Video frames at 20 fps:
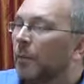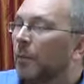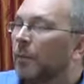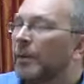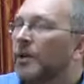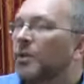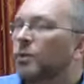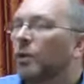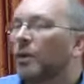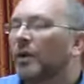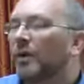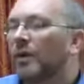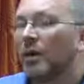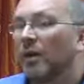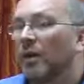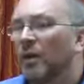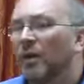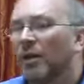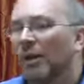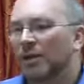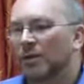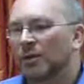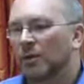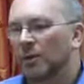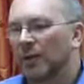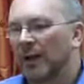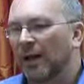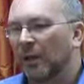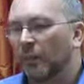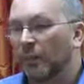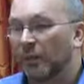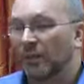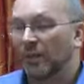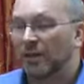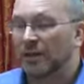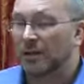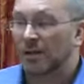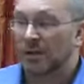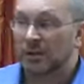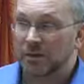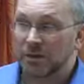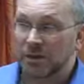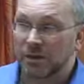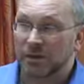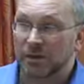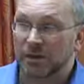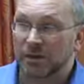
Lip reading: Because one other things that will help with things like search